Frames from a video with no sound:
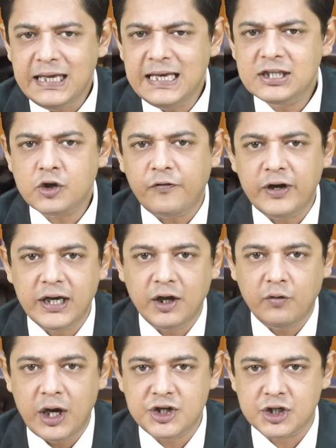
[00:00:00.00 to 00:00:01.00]
ease of
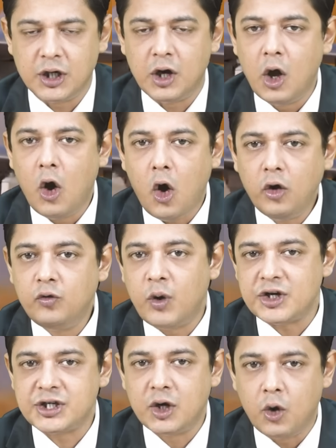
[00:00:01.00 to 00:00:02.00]
integration on
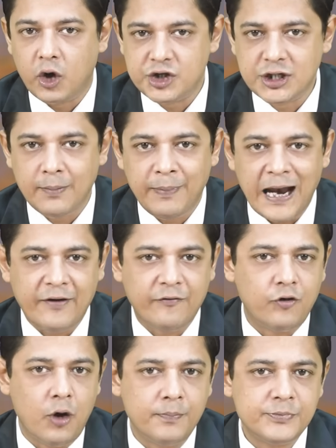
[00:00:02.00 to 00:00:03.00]
Russian origin
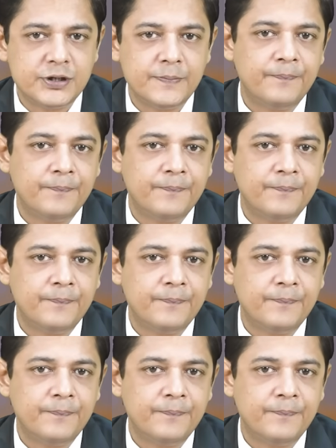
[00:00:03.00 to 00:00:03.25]
platforms.